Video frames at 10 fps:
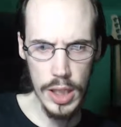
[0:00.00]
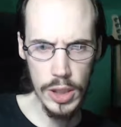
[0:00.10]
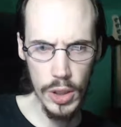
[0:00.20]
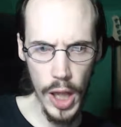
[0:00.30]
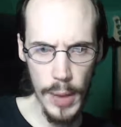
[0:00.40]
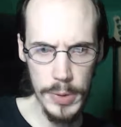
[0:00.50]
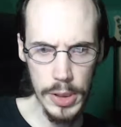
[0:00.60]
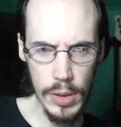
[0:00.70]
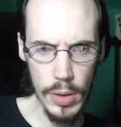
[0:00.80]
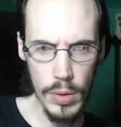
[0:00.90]

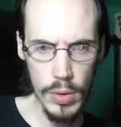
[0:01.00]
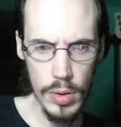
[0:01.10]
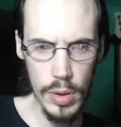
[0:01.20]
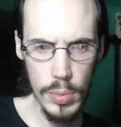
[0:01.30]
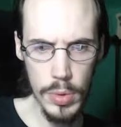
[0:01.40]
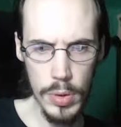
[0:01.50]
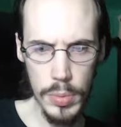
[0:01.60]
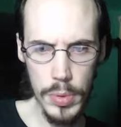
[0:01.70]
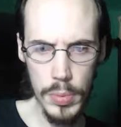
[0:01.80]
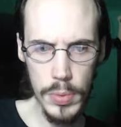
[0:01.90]
collapsing. Gloop, gloop,
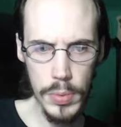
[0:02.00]
gloop.